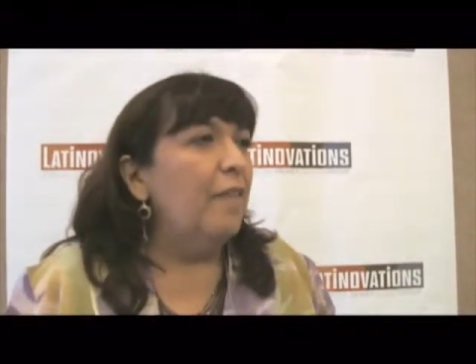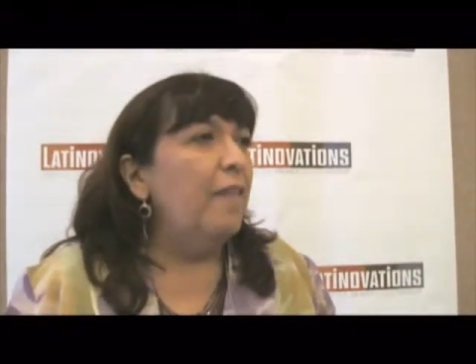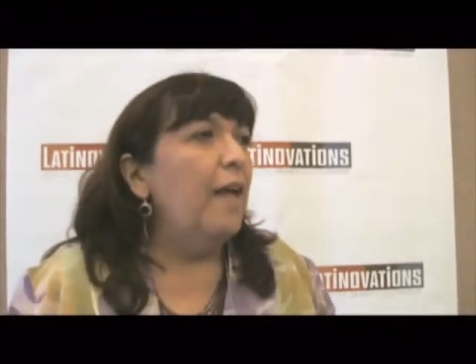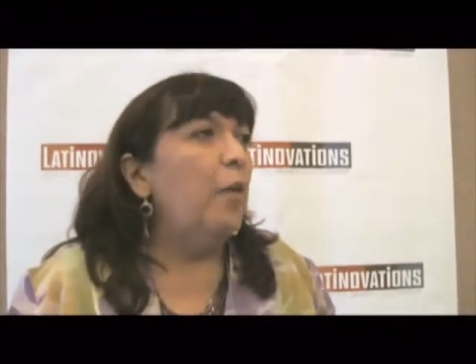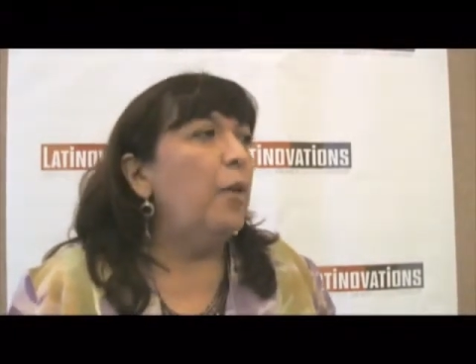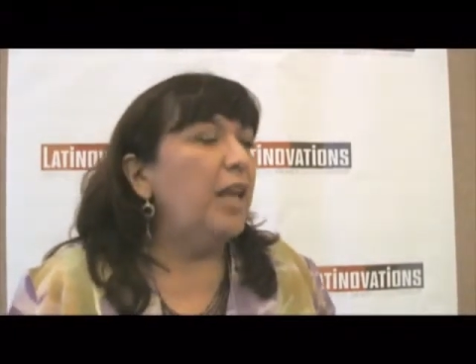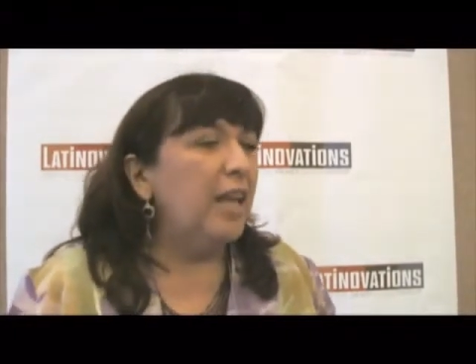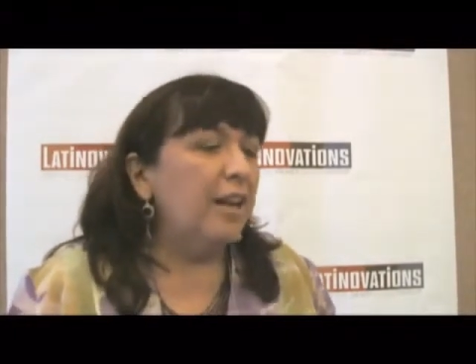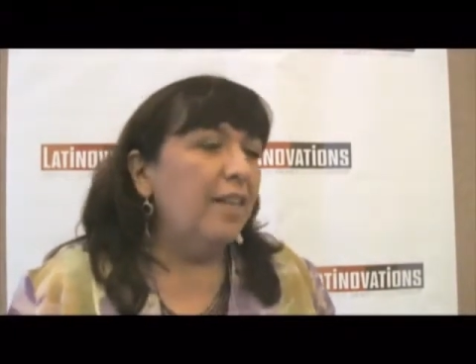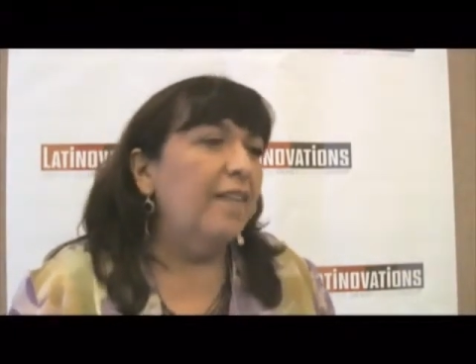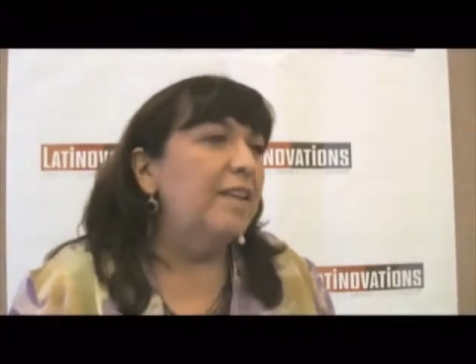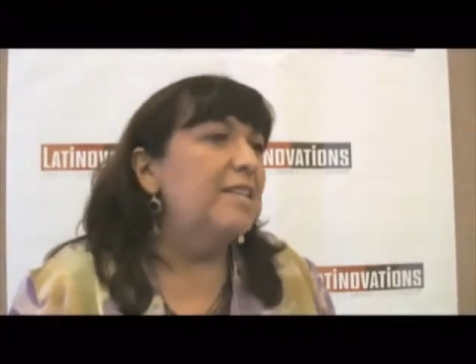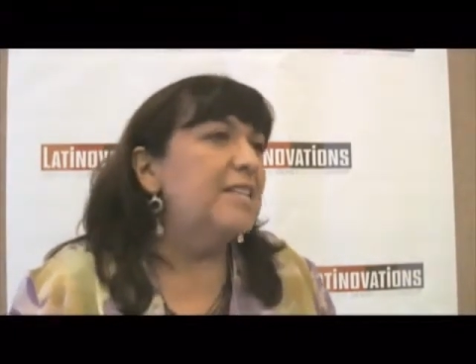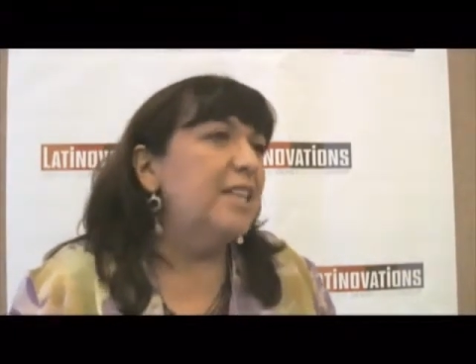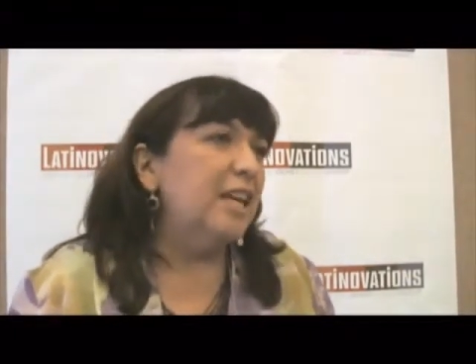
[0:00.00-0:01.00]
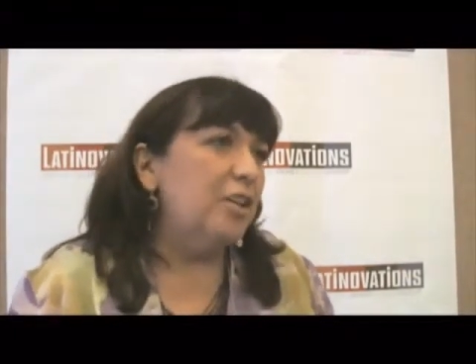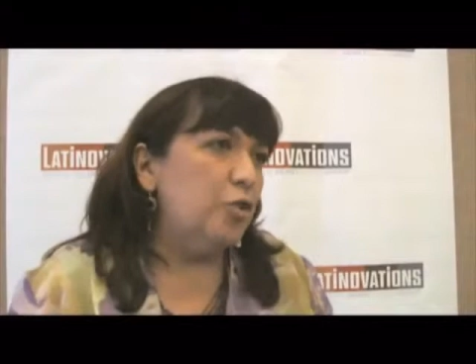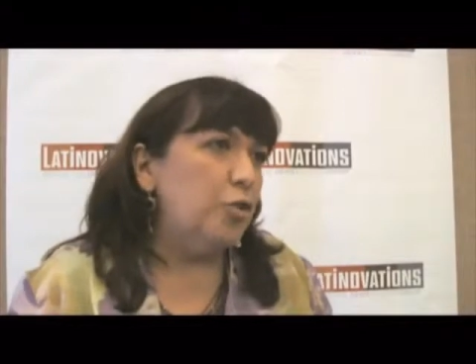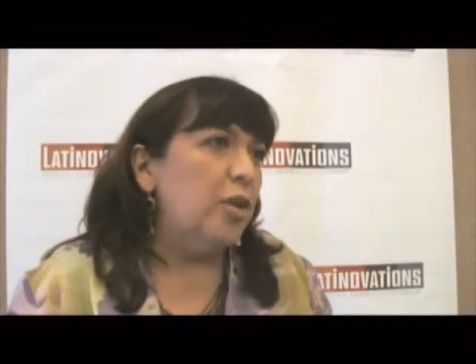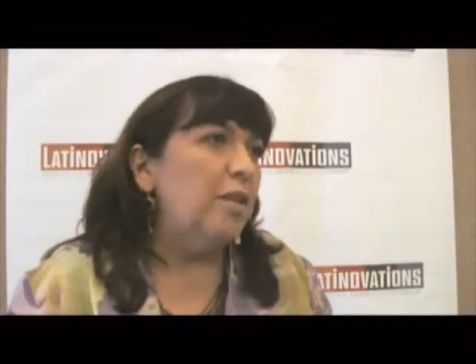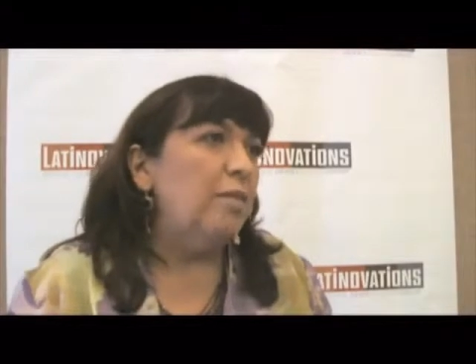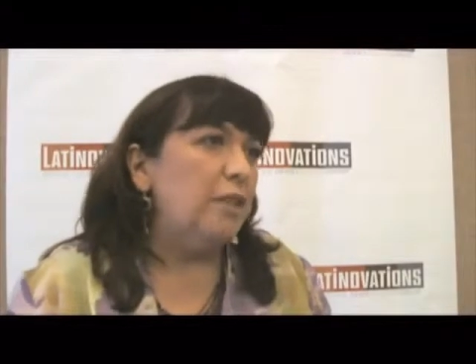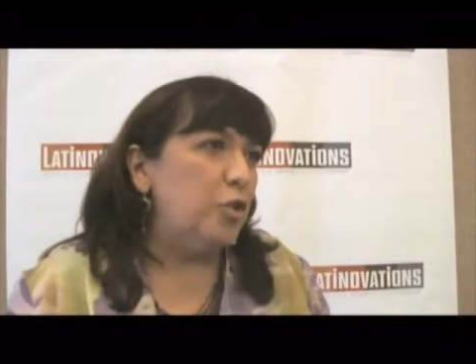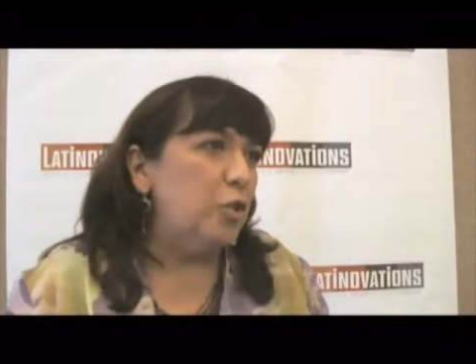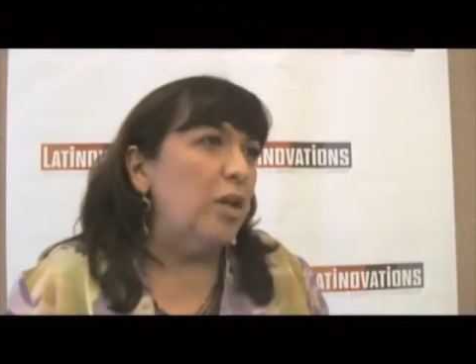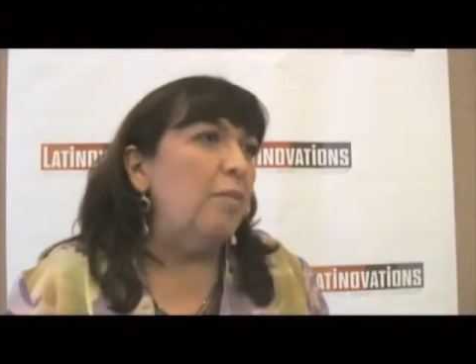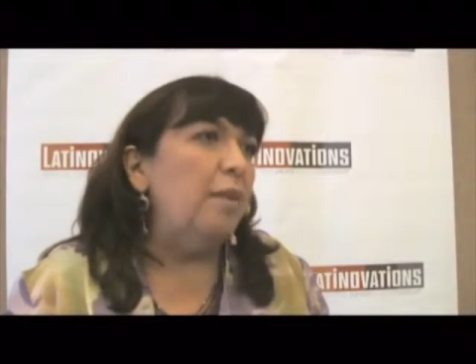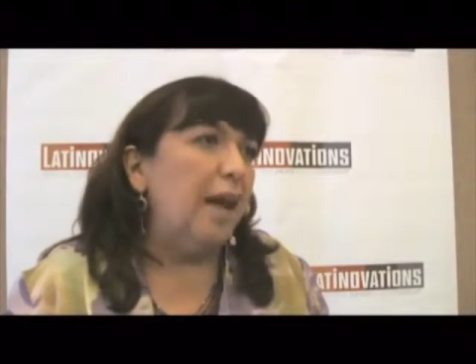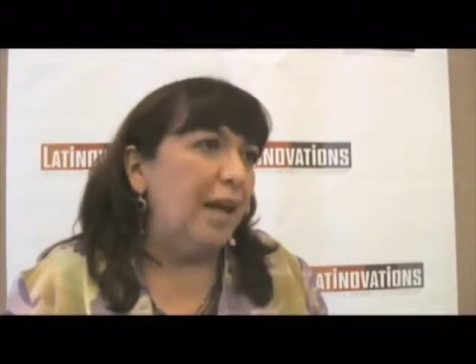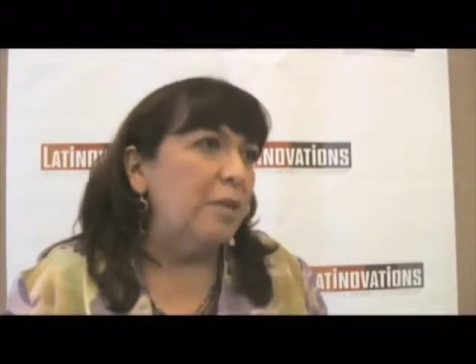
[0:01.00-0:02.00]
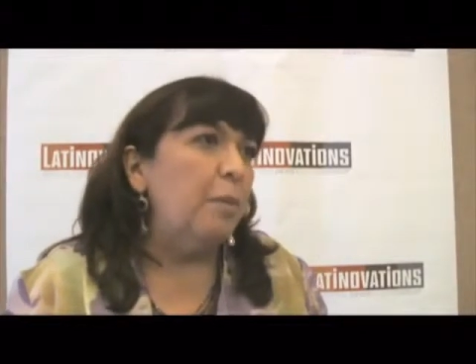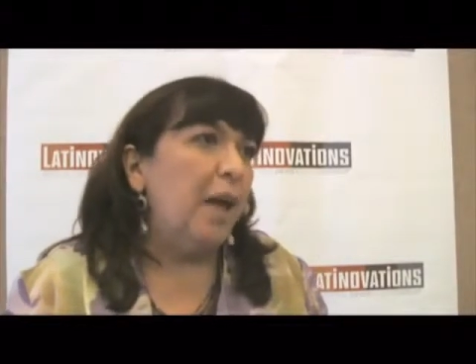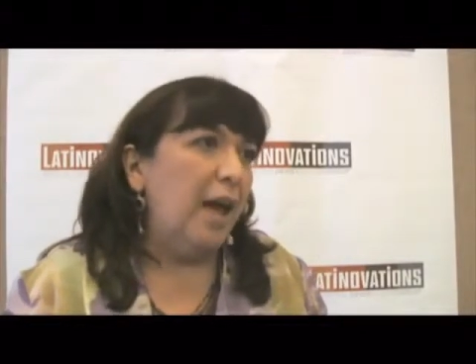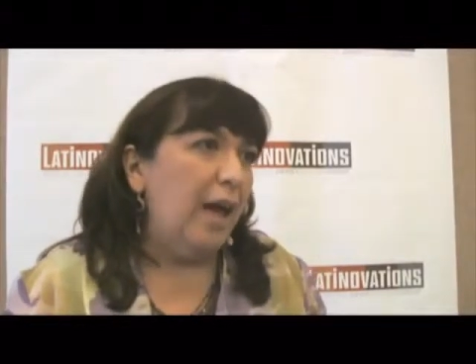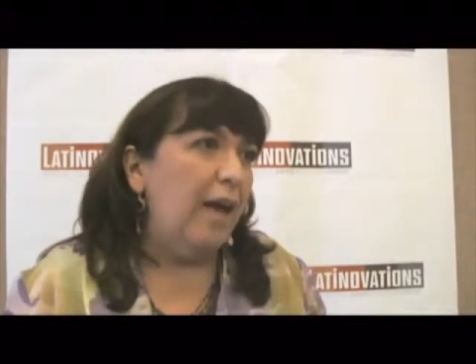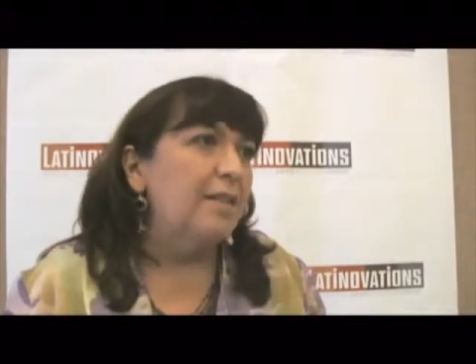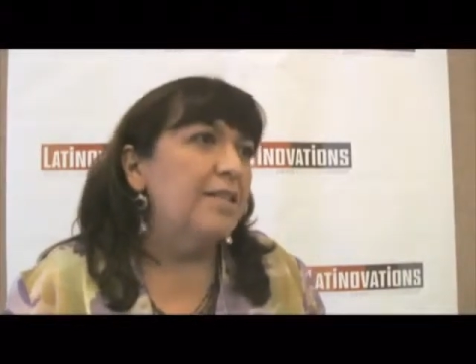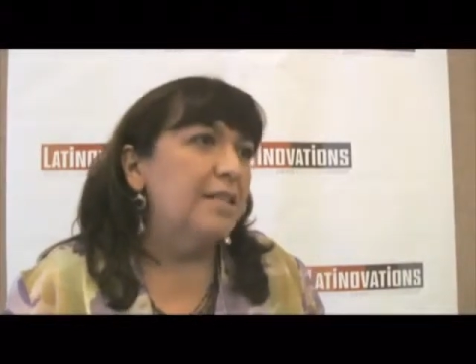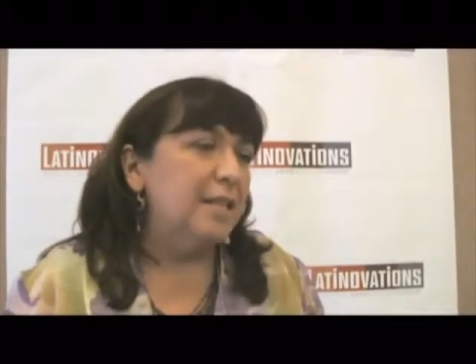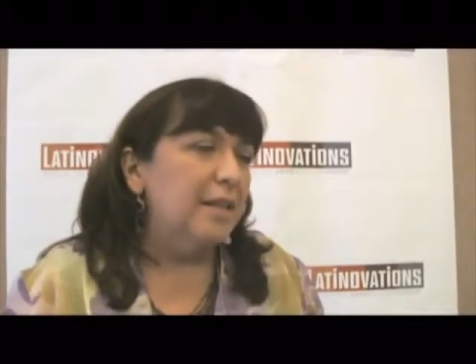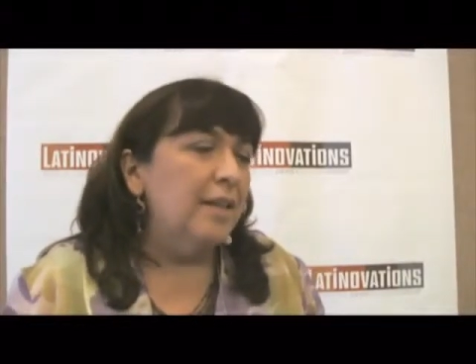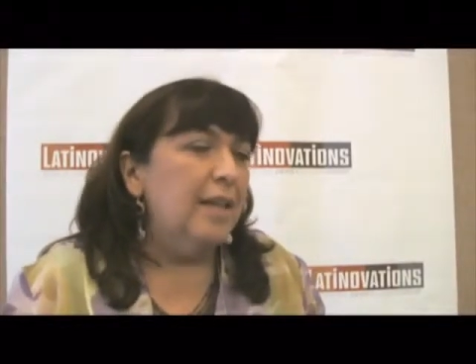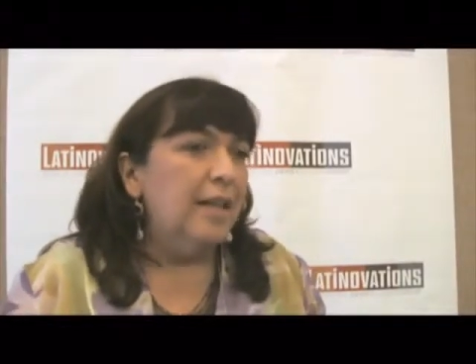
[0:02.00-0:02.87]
that we can at least get the DREAM Act passed.